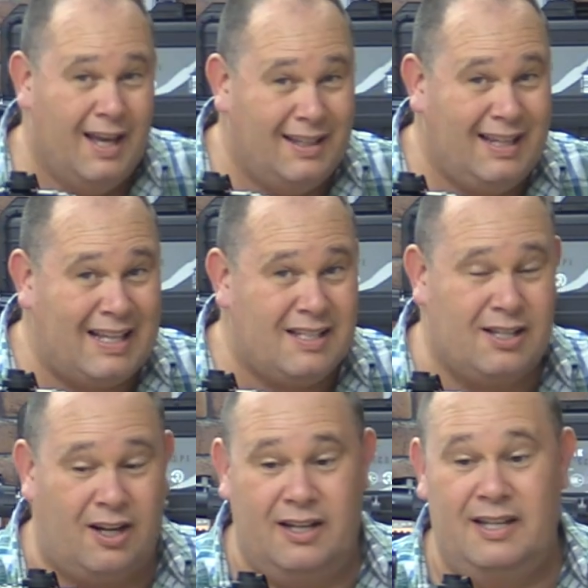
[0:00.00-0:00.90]
And that
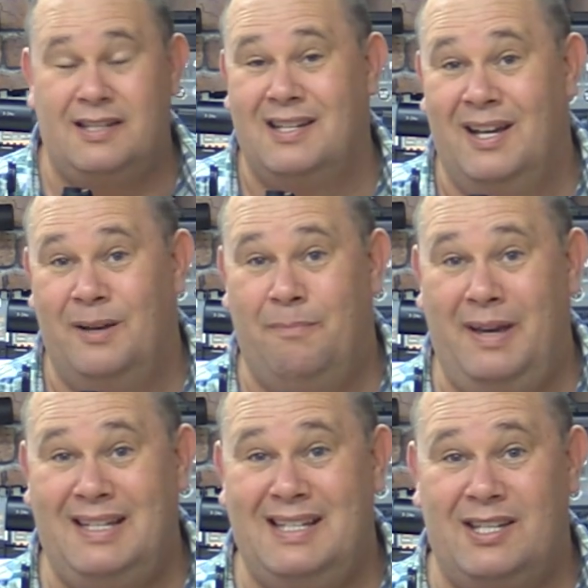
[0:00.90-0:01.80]
size
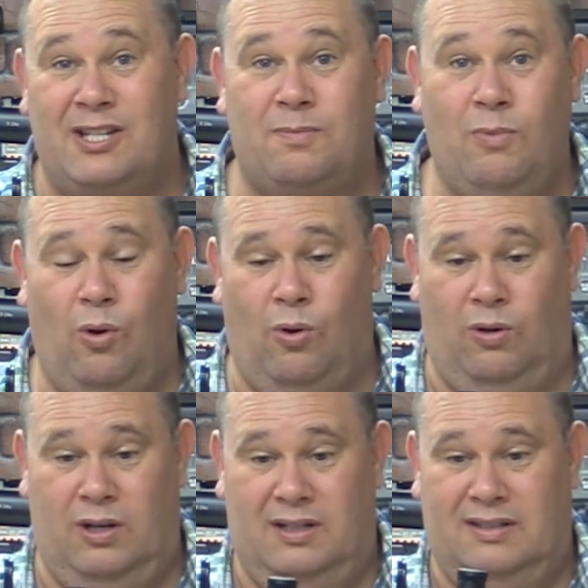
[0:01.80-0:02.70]
makes it
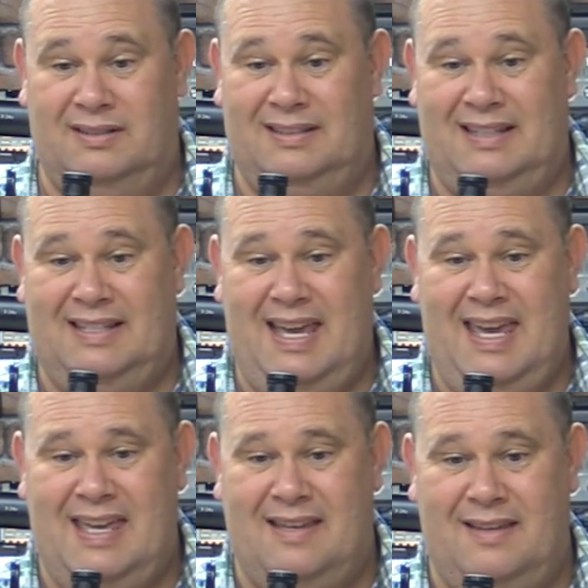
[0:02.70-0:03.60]
small,
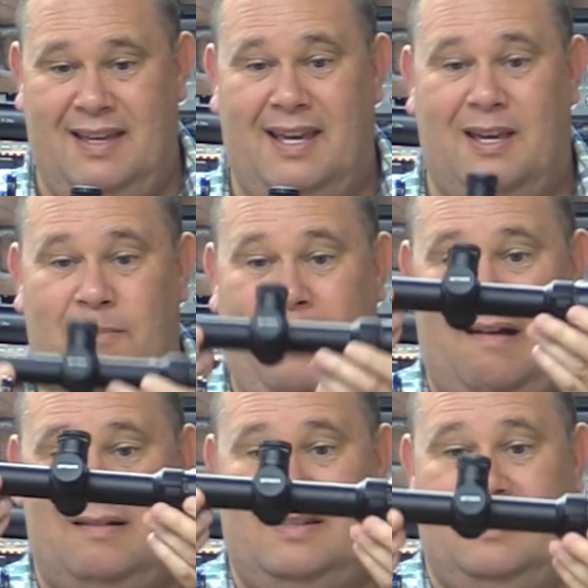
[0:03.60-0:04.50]
see, in
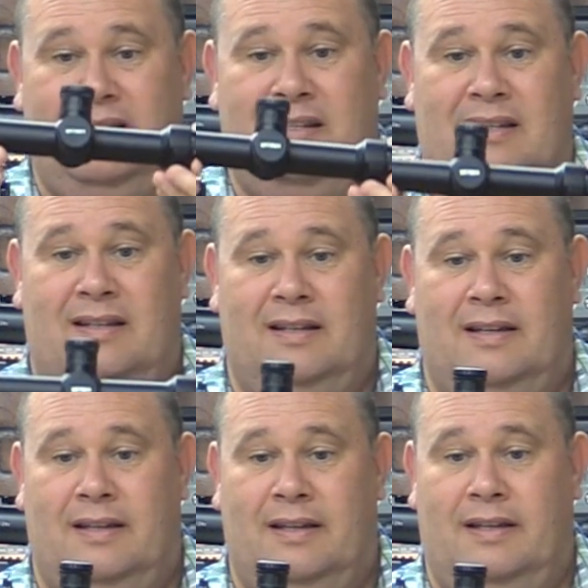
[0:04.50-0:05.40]
comparison
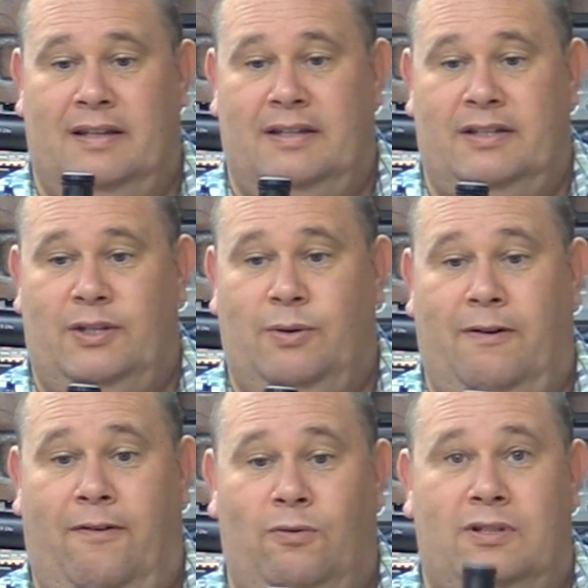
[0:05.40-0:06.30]
to a
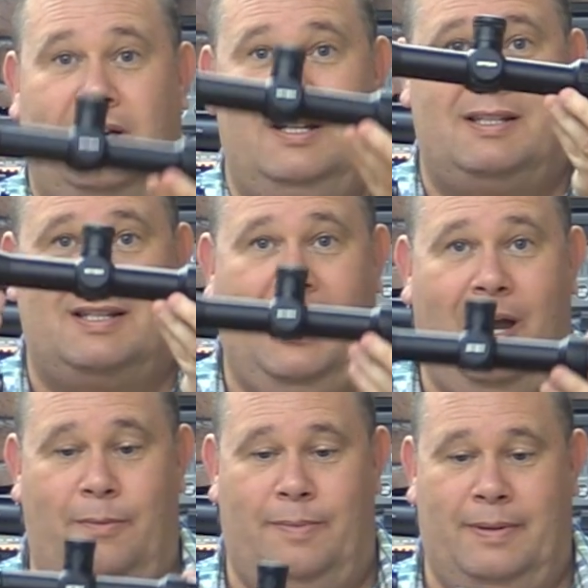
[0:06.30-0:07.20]
full-size
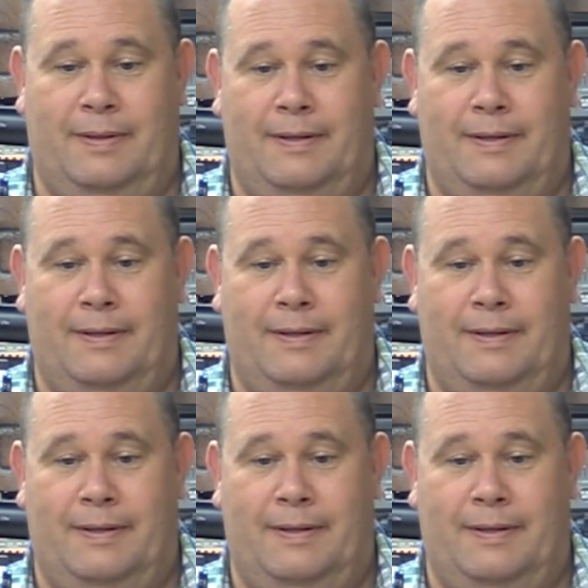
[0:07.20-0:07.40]
scope.